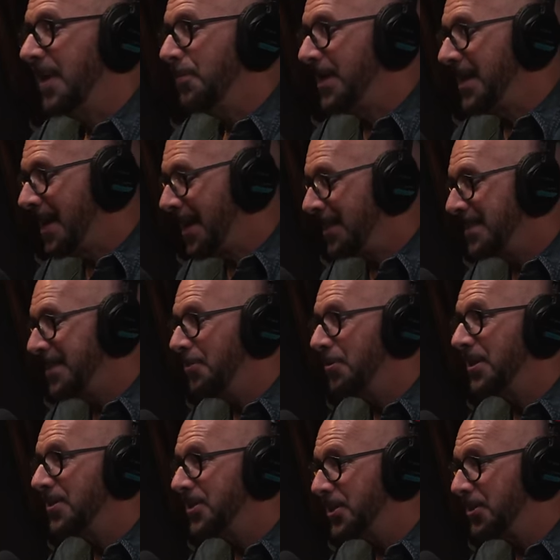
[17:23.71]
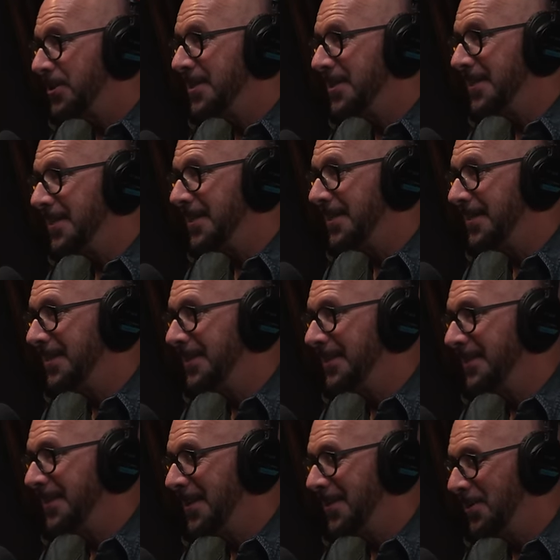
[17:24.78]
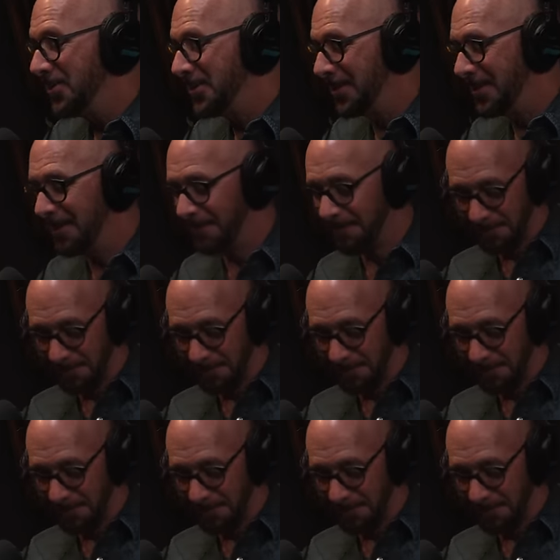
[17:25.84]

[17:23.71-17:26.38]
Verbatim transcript: And we can't deal with uncertainty. No. There's a